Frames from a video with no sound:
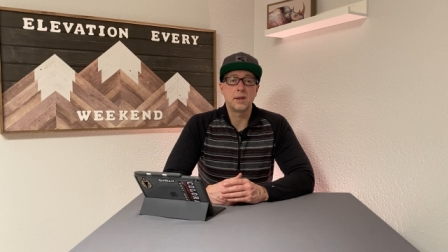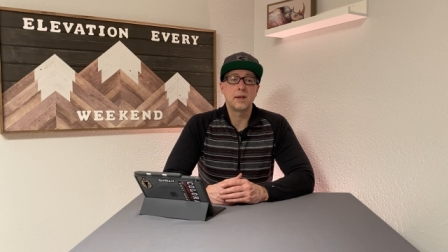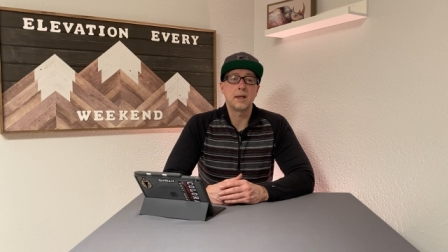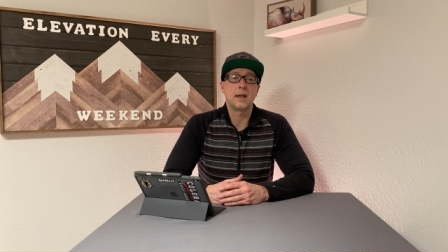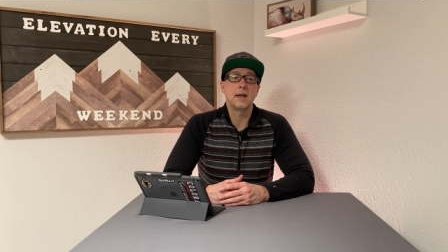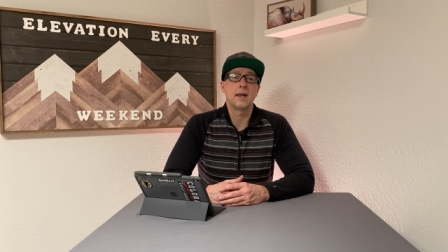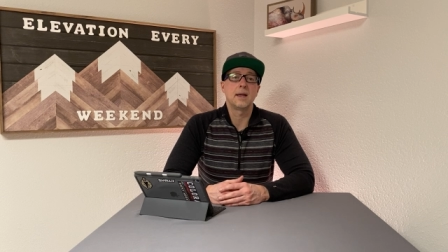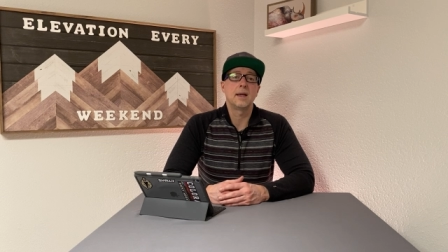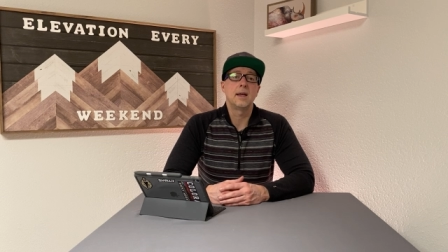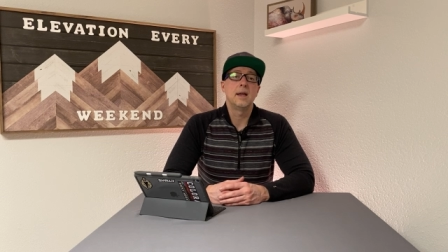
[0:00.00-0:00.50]

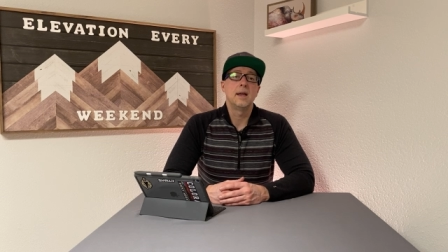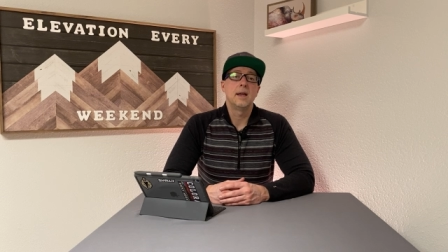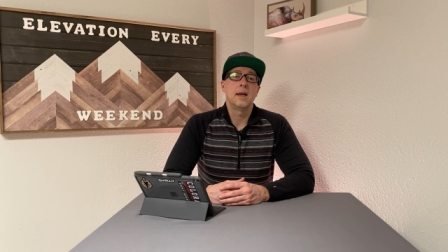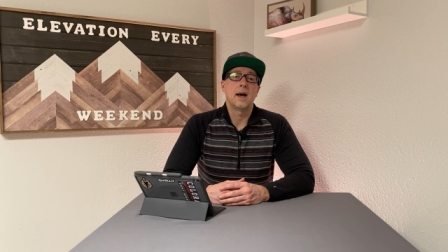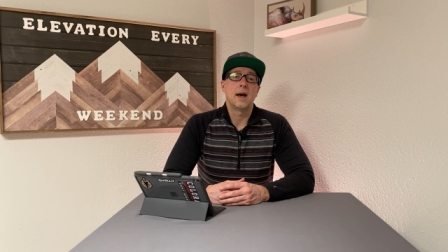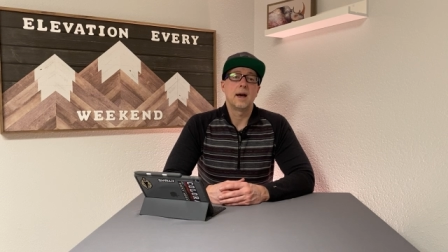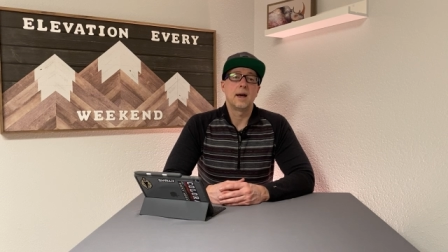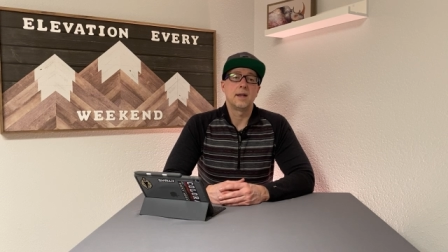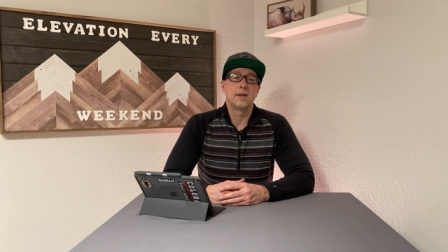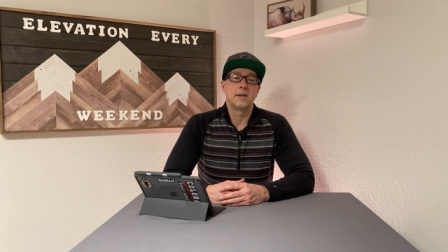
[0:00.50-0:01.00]
thing
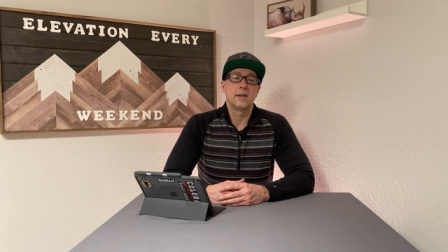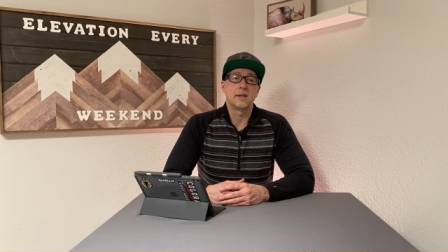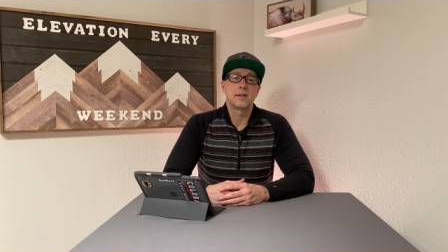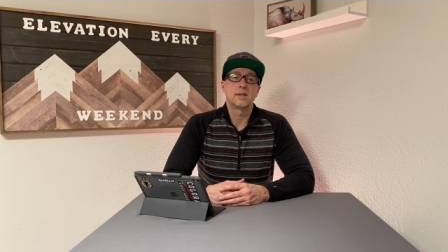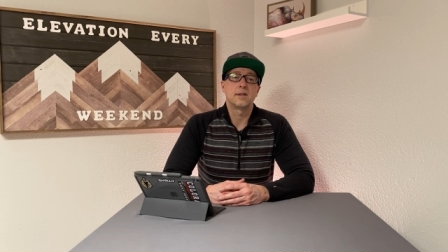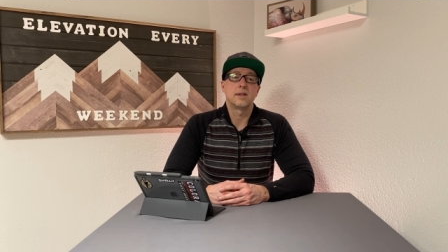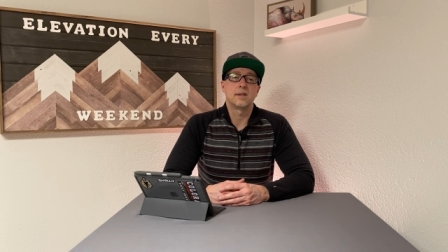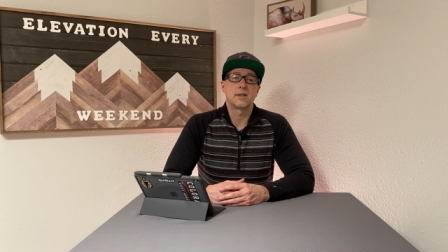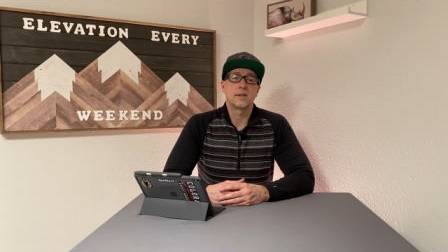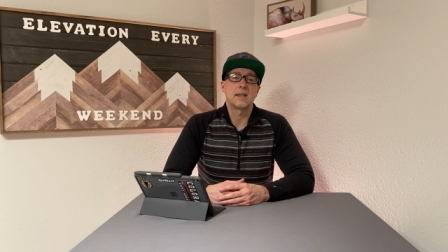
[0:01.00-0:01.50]
on the
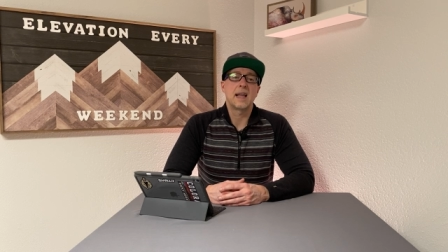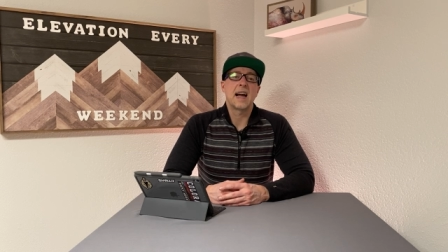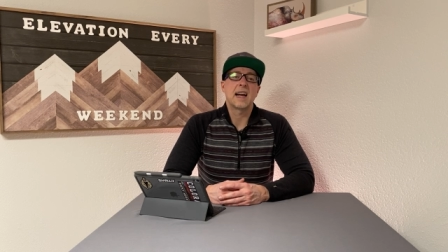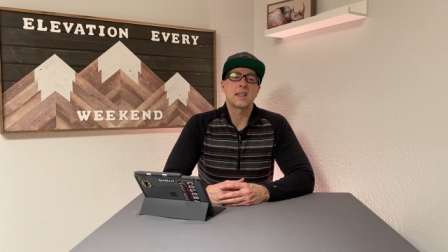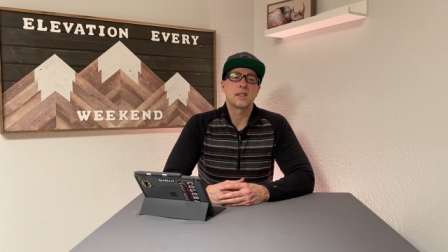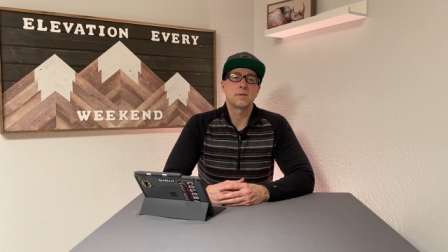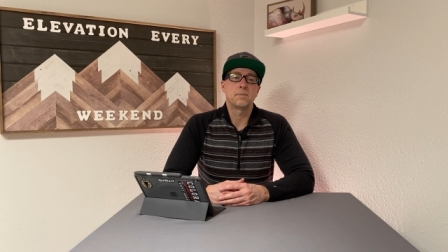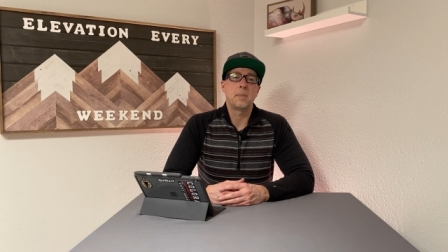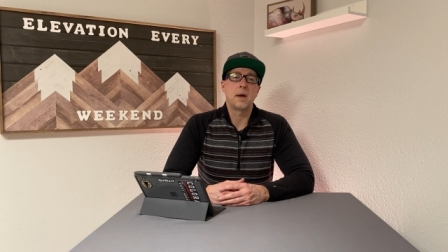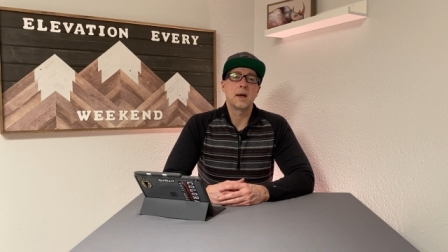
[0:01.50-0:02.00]

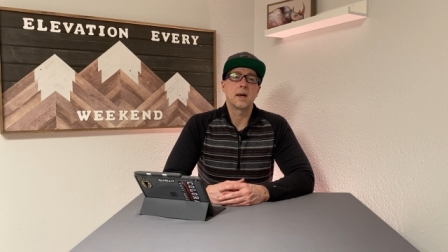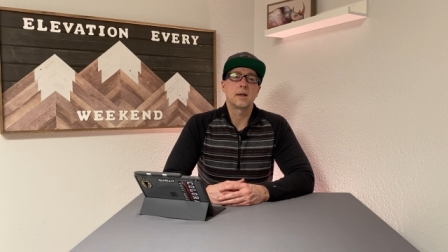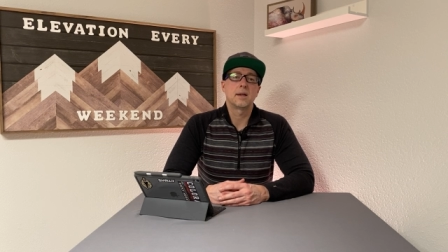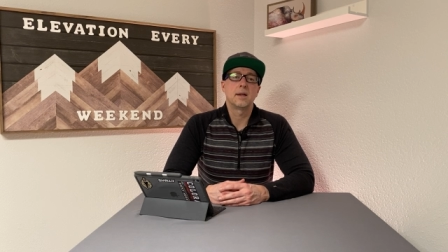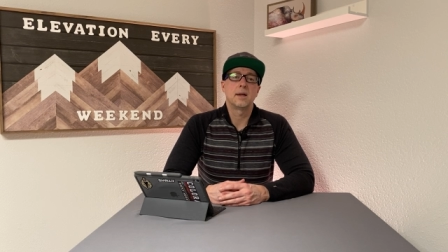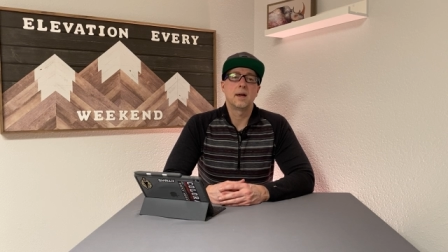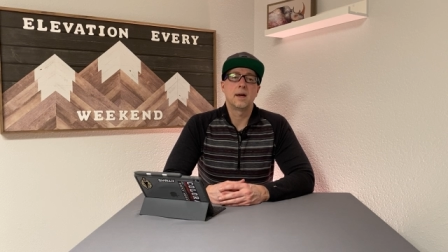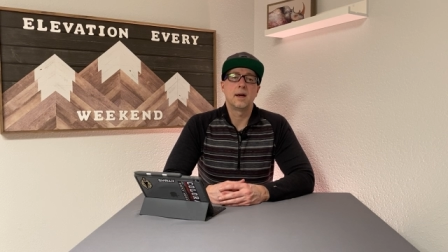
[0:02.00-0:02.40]
stock spec